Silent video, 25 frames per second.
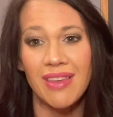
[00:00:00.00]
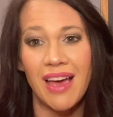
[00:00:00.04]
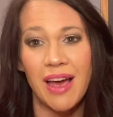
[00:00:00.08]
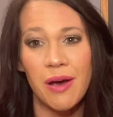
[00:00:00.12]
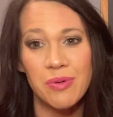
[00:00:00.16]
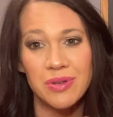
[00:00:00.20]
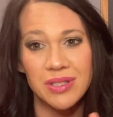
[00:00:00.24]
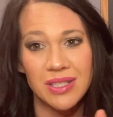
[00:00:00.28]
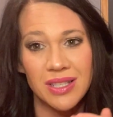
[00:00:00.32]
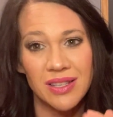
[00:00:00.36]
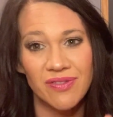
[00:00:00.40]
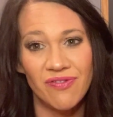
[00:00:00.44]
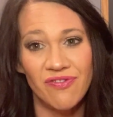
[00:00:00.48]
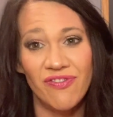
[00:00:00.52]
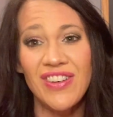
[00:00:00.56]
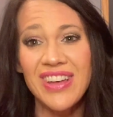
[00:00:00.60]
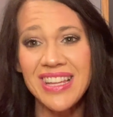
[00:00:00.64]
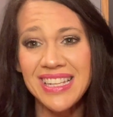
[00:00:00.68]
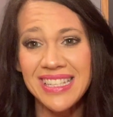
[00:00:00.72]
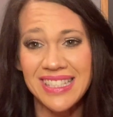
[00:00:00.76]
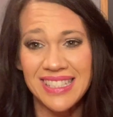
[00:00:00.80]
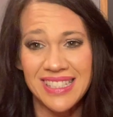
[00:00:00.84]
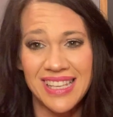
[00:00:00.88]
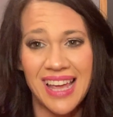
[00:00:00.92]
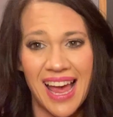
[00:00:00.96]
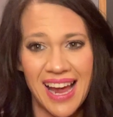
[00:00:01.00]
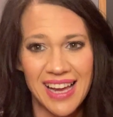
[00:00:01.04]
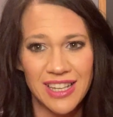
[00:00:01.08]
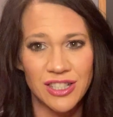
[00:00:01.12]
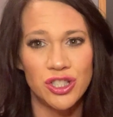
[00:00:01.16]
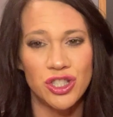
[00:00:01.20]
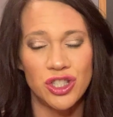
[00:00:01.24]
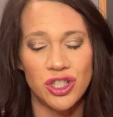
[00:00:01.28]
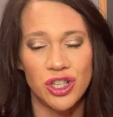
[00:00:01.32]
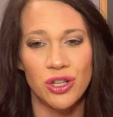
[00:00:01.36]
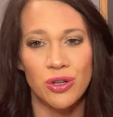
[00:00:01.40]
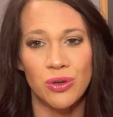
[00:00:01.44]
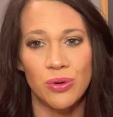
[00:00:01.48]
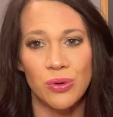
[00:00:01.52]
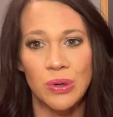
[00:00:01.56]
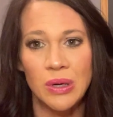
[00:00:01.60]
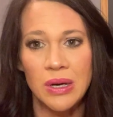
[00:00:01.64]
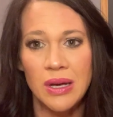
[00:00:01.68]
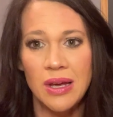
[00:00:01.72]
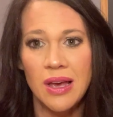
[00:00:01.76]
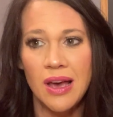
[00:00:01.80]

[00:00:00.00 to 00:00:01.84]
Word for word: I was a fit size two.